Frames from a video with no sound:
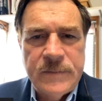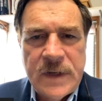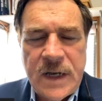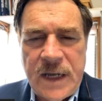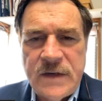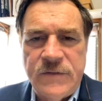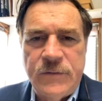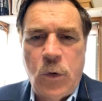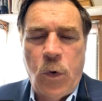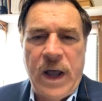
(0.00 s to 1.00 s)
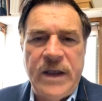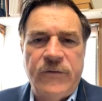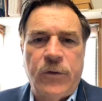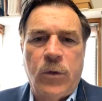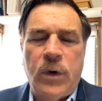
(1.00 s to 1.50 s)
kind of quiet
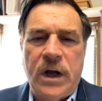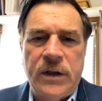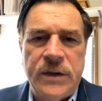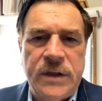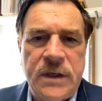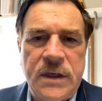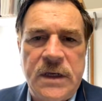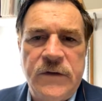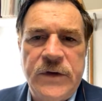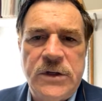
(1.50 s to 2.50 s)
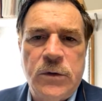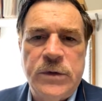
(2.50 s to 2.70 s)
for a while. The individual